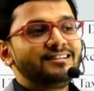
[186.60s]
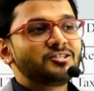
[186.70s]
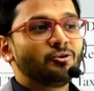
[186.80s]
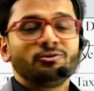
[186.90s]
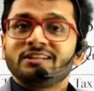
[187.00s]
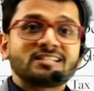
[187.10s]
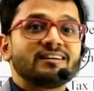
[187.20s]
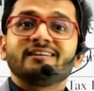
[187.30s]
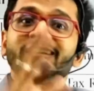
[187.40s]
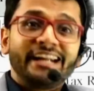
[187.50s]
So this
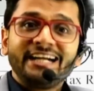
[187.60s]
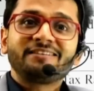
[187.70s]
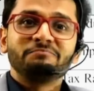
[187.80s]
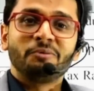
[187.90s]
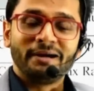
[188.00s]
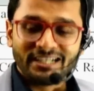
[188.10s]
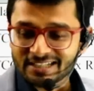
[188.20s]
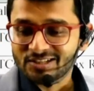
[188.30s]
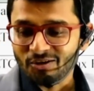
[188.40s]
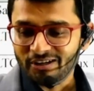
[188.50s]
is a great
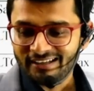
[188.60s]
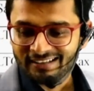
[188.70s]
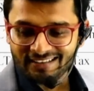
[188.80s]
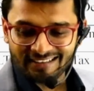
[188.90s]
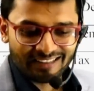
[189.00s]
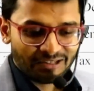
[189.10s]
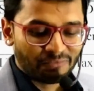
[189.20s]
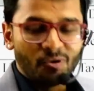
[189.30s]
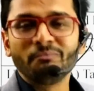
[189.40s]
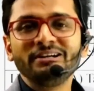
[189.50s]
momentous
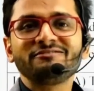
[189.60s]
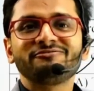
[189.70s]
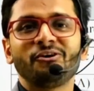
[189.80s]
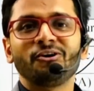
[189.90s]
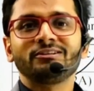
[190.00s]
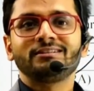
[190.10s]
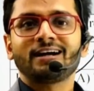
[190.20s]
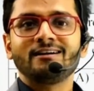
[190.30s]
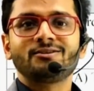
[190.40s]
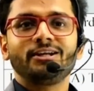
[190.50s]
moment for the
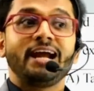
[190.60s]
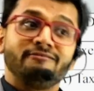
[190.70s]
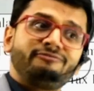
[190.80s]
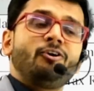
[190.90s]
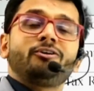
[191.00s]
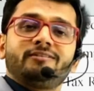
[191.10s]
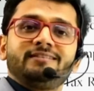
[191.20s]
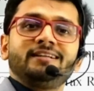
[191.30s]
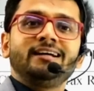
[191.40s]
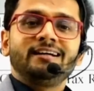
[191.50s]
country and for
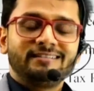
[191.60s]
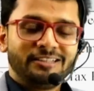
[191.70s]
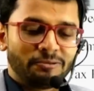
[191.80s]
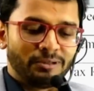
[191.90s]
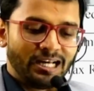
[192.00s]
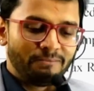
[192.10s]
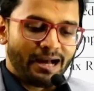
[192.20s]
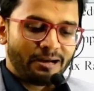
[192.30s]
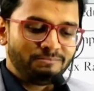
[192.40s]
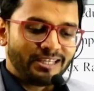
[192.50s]
Nirmala
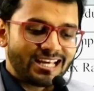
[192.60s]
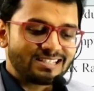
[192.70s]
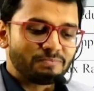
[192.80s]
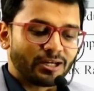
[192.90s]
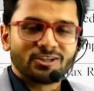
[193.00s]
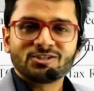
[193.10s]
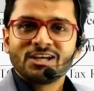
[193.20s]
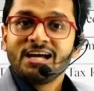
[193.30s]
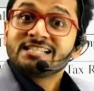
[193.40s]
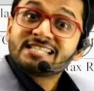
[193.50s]
ma'am, yes,
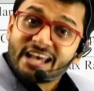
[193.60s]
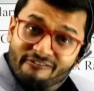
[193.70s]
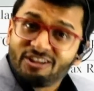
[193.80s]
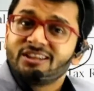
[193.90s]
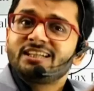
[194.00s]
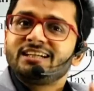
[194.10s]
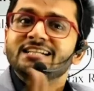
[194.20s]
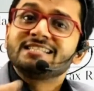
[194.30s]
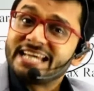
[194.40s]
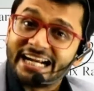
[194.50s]
because 7th
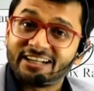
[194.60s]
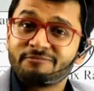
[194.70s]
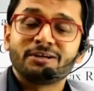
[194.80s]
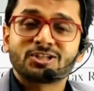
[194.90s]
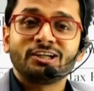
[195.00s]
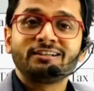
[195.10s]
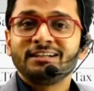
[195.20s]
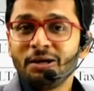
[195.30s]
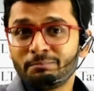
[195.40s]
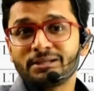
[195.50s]
consecutive budget
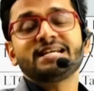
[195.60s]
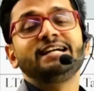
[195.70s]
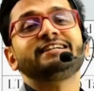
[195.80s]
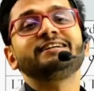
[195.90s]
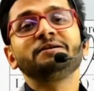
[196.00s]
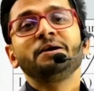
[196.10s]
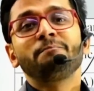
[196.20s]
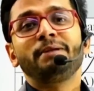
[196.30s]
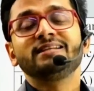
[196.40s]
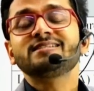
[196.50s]
presented
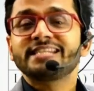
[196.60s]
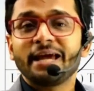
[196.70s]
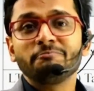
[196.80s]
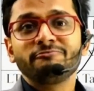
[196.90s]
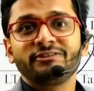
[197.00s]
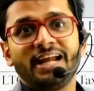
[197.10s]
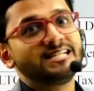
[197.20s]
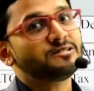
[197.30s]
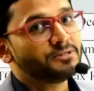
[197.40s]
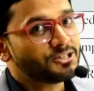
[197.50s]
by the same
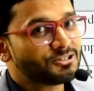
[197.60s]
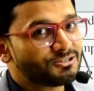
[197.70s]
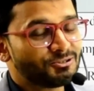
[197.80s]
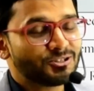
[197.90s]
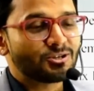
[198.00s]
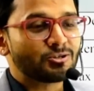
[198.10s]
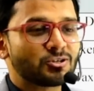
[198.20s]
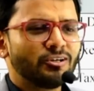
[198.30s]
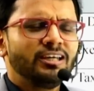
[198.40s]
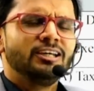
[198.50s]
finance minister. So this is
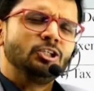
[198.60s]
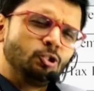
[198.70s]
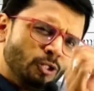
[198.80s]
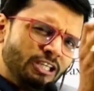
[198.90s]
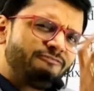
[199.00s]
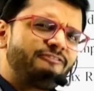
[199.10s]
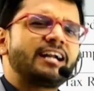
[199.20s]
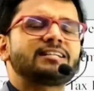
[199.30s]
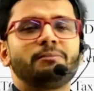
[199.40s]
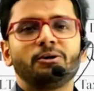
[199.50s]
also a unique
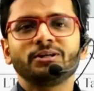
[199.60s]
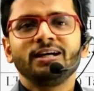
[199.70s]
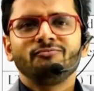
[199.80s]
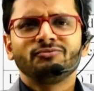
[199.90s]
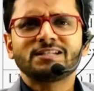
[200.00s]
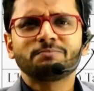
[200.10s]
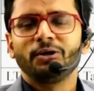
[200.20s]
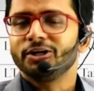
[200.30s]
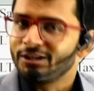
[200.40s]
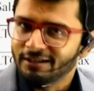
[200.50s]
fact about this
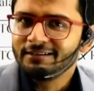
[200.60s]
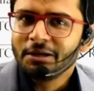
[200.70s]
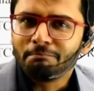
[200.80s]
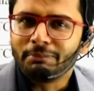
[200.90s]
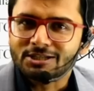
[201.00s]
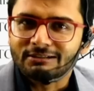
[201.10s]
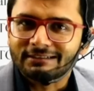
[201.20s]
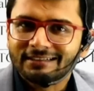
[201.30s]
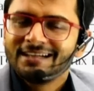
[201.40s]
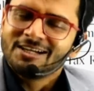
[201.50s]
particular
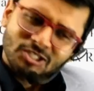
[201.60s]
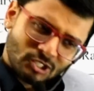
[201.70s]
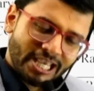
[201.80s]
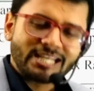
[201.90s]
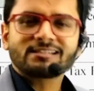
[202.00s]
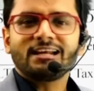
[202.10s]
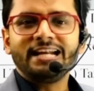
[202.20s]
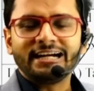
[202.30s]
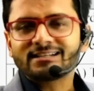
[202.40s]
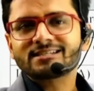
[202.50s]
budget. So yes,
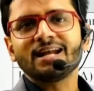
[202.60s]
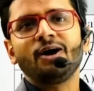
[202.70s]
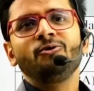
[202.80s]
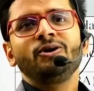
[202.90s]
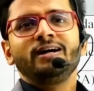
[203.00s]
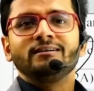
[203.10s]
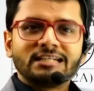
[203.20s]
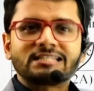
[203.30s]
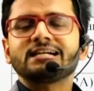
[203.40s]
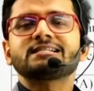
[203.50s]
let us now
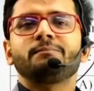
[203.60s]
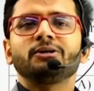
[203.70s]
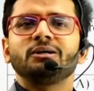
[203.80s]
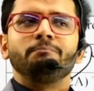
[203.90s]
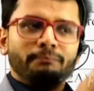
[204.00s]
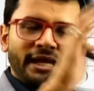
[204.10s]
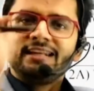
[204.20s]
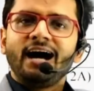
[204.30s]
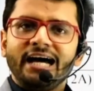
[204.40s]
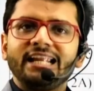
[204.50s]
discuss about the
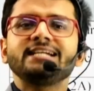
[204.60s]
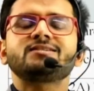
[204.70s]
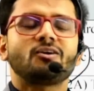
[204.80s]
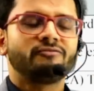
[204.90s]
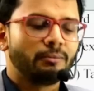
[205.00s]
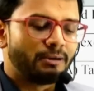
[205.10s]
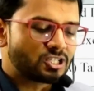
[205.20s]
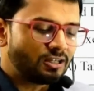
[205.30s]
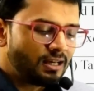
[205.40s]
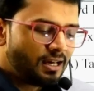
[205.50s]
main highlights of the
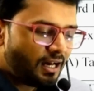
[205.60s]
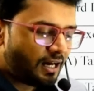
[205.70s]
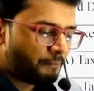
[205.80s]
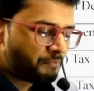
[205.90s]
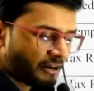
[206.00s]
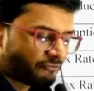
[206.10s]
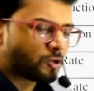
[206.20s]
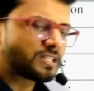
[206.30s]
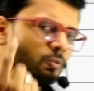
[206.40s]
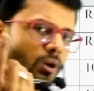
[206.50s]
budget. Of
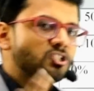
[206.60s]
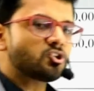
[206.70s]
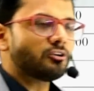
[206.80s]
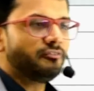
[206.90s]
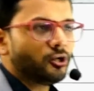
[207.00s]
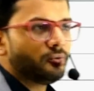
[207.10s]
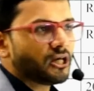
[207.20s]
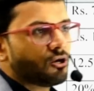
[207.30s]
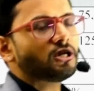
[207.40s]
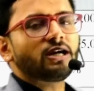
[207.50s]
course, in one short video, we
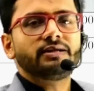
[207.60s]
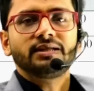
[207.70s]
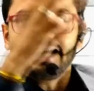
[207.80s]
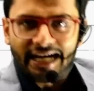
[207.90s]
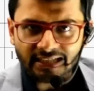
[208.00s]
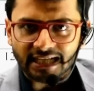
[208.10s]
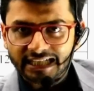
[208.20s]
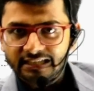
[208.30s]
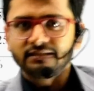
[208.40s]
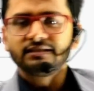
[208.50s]
cannot cover the
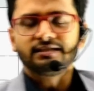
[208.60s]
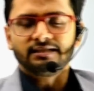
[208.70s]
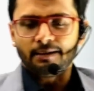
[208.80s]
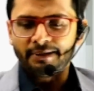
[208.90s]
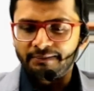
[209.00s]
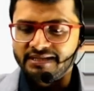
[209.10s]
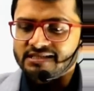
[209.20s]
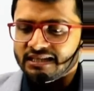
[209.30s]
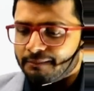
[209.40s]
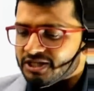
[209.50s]
entire
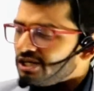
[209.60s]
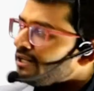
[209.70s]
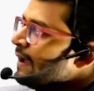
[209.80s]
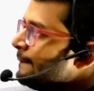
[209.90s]
amendments in the budget,